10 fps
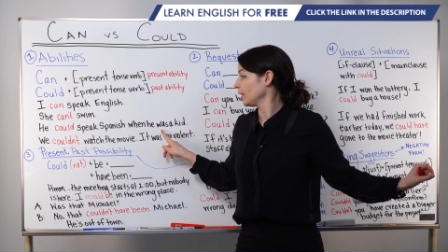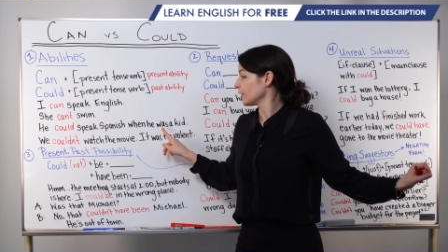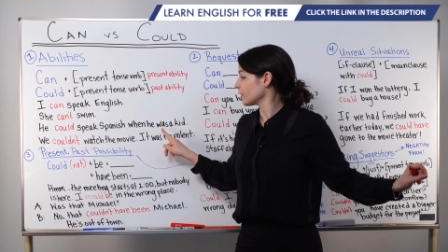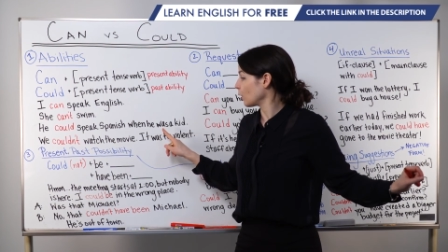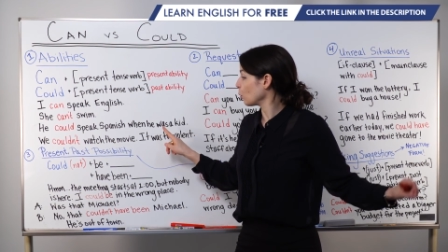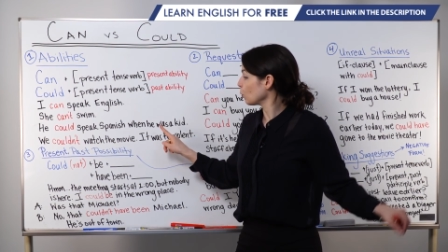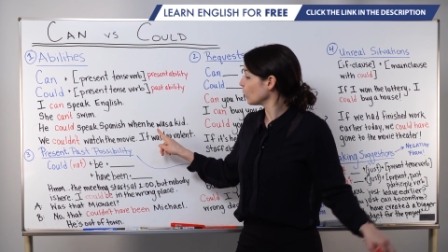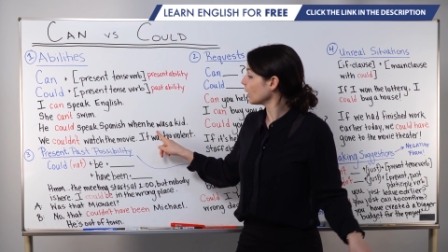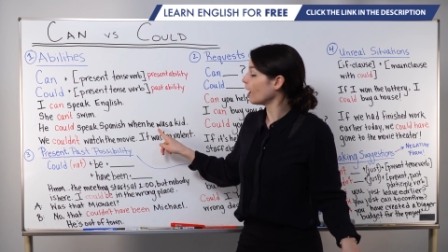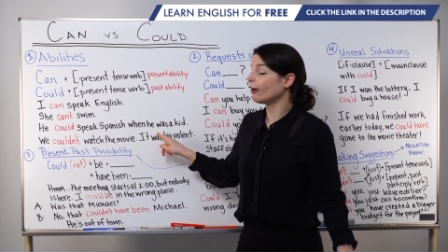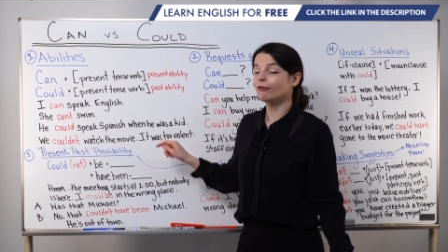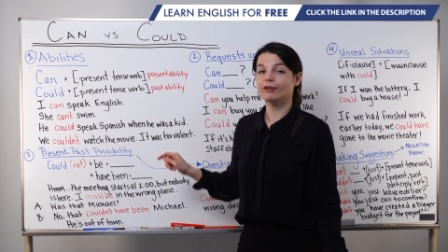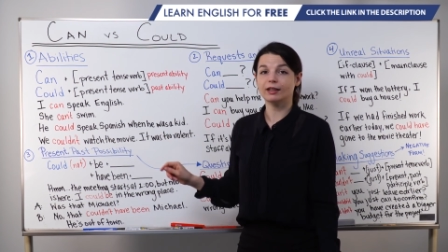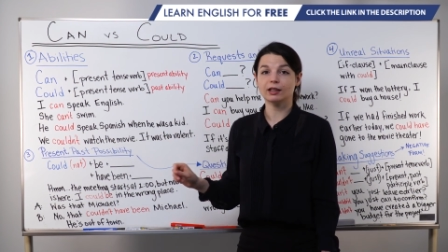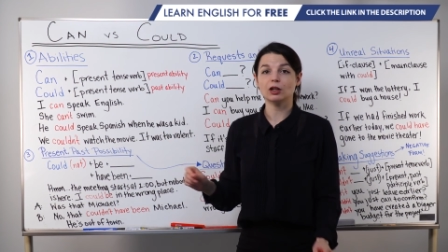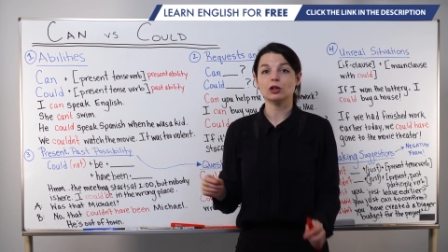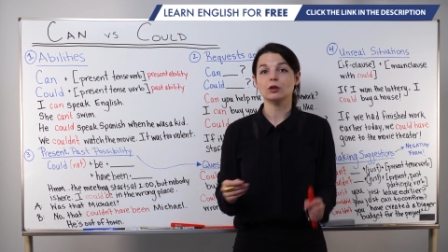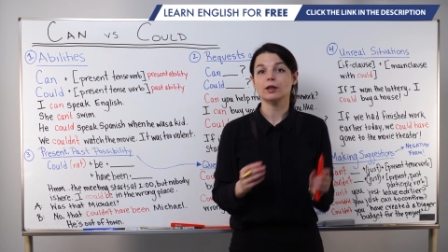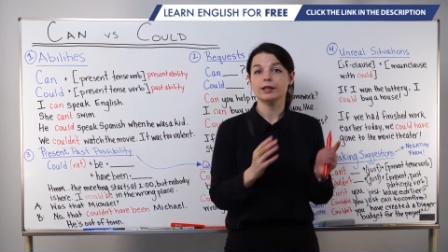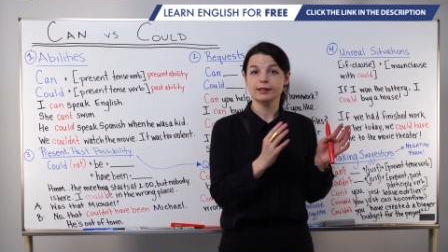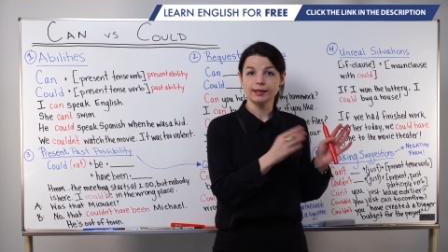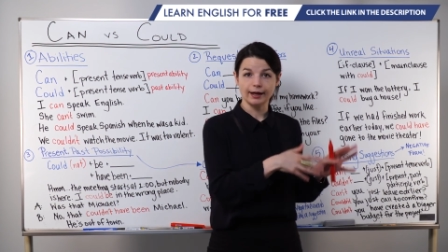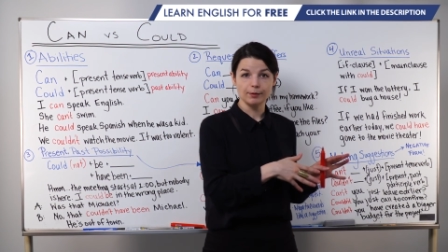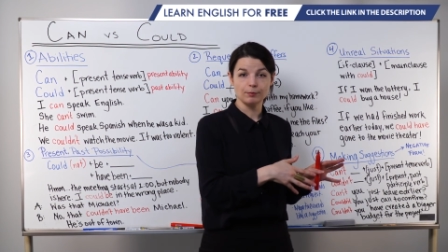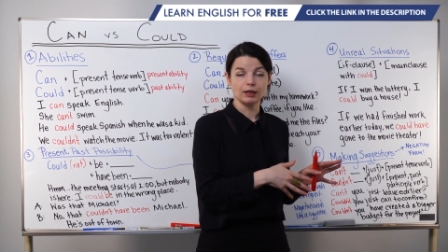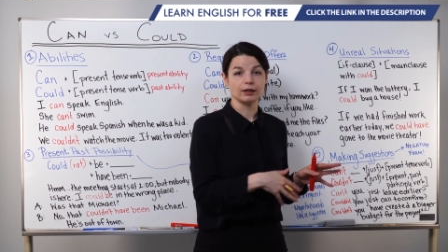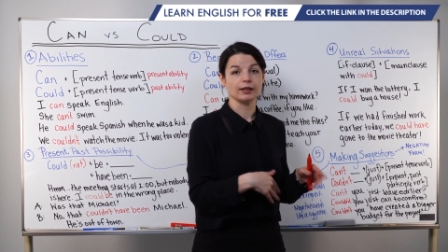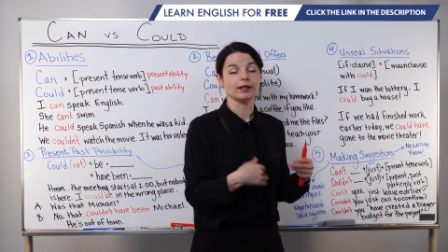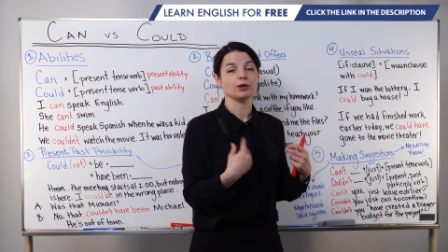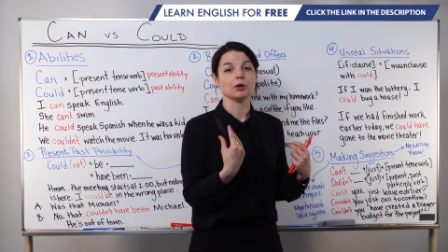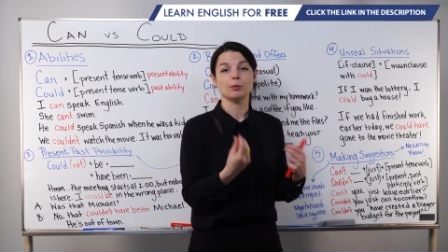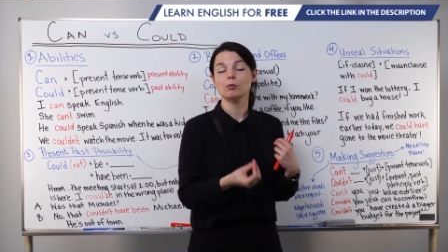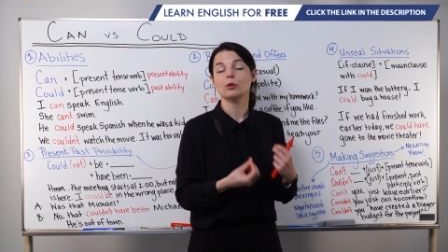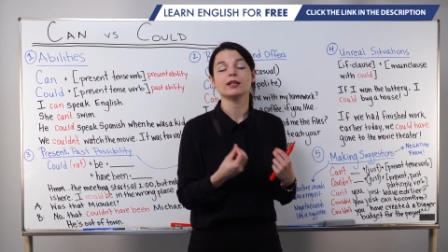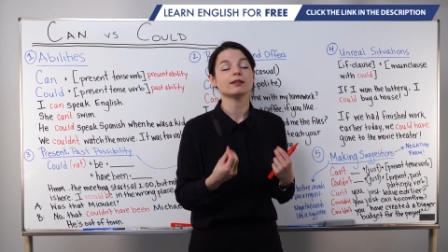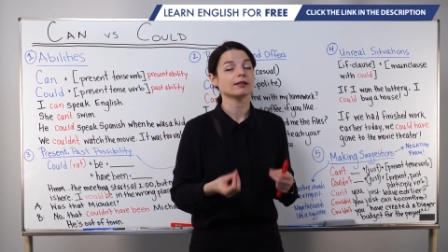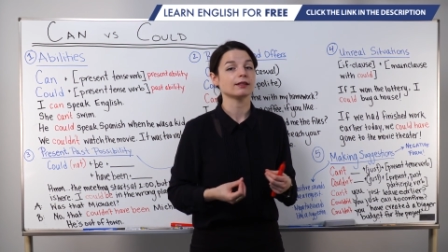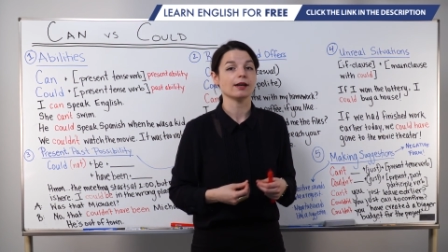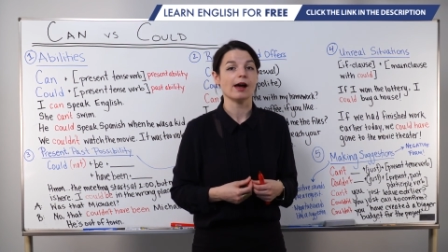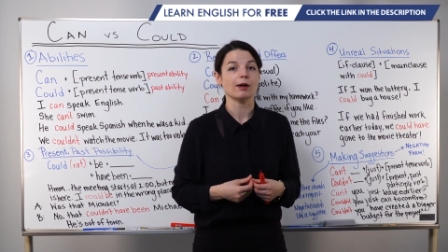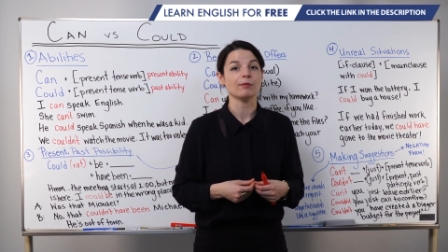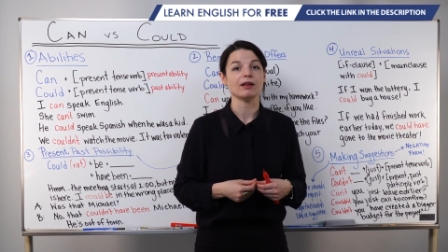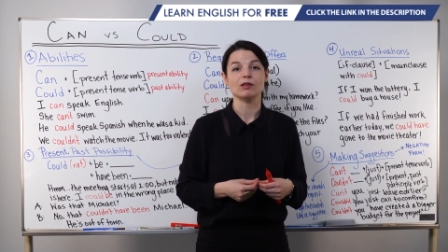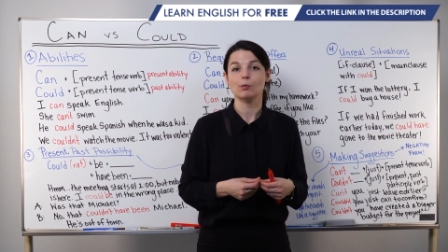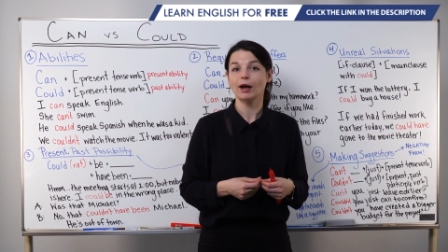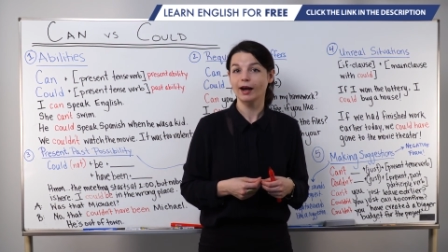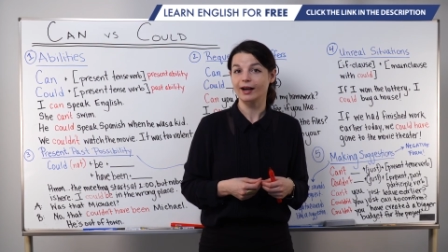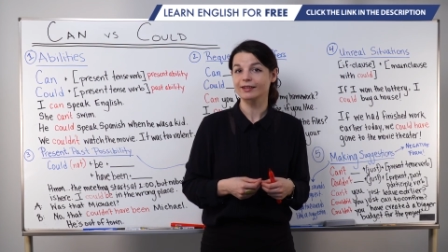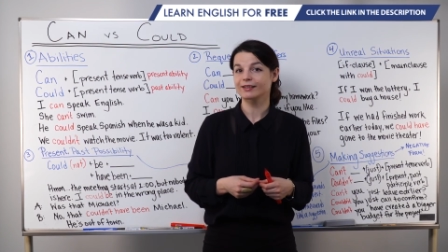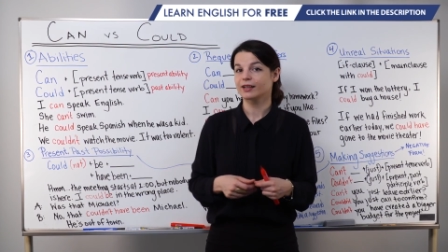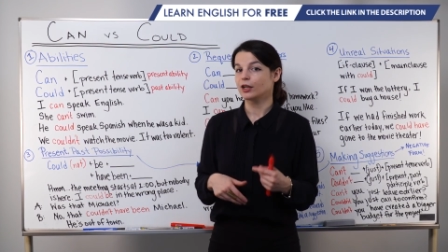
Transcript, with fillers: So we'll often include a time period or a point in time in the past